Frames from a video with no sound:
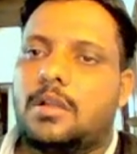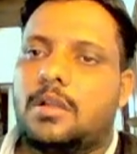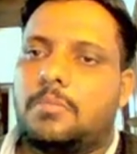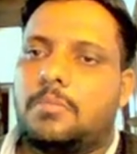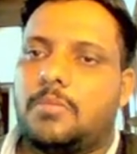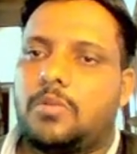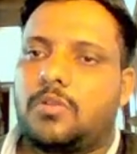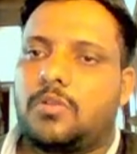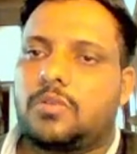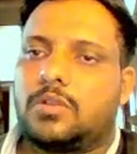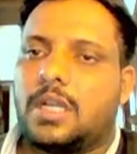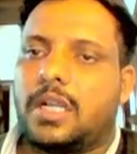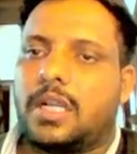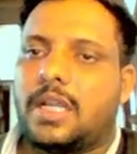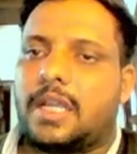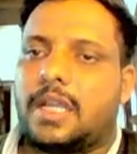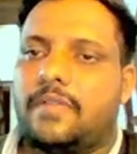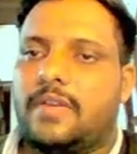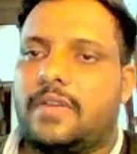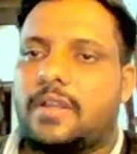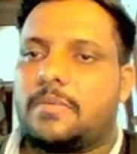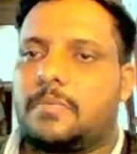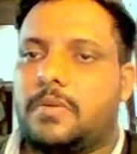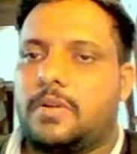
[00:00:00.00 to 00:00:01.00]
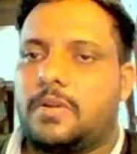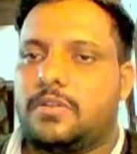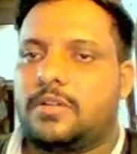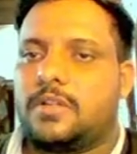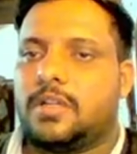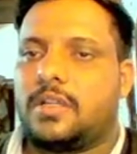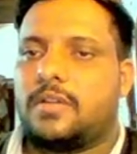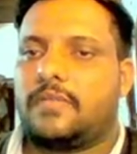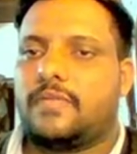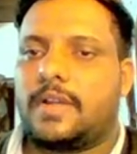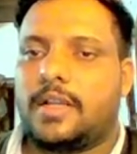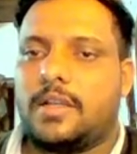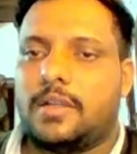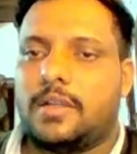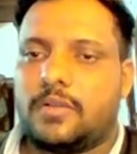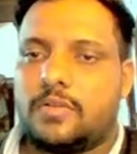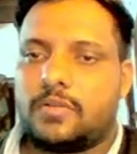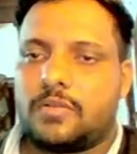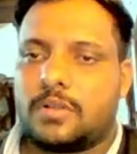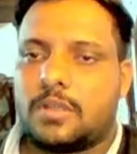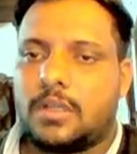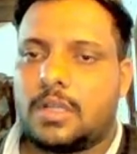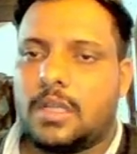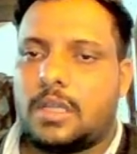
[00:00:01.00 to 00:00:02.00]
both are having positive
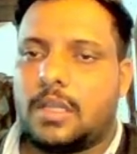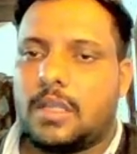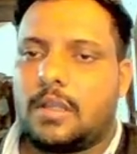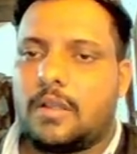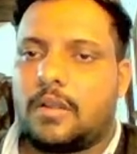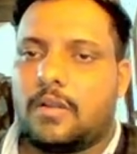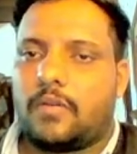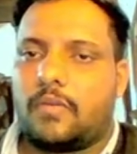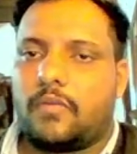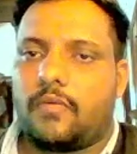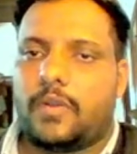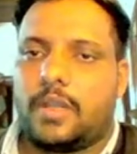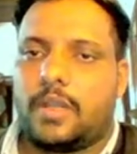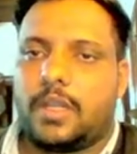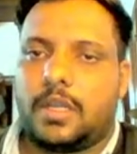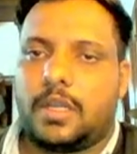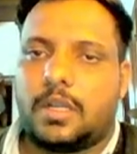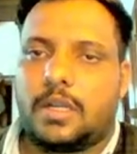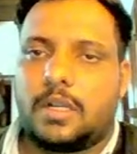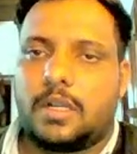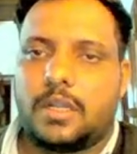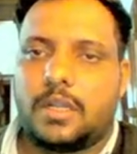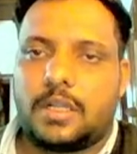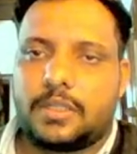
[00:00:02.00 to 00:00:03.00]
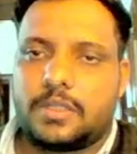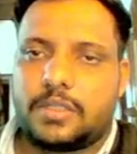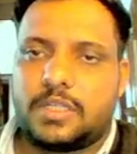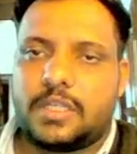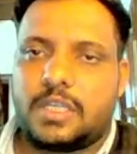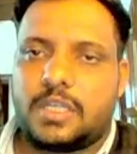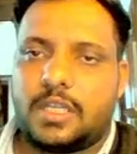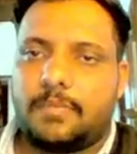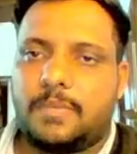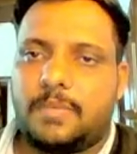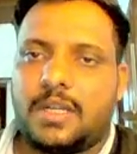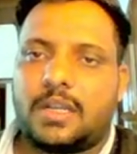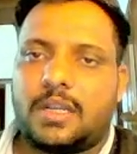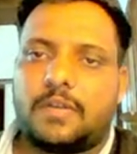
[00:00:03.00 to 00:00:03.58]
values, where Cn beta